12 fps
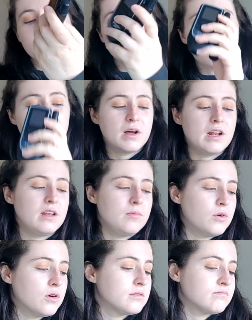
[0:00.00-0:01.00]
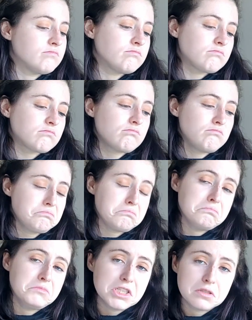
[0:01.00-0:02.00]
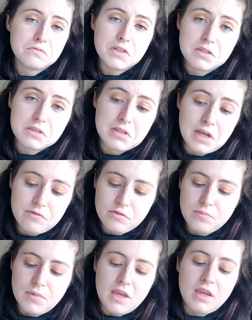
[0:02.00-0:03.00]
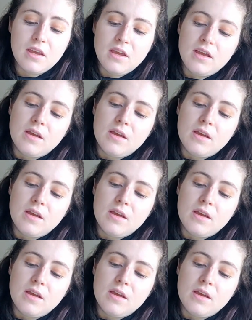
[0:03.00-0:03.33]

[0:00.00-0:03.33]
Chek mobile anymore. That's very sad for me,